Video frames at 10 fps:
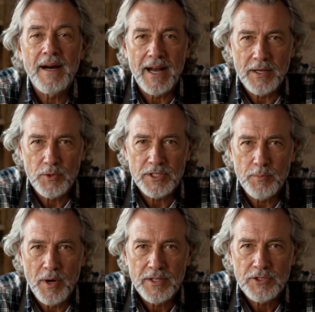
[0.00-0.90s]
and the
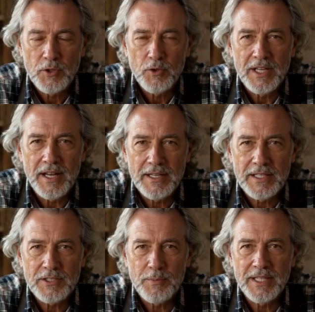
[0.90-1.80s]
response you get
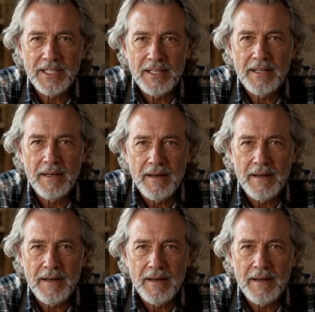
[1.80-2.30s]
is immediate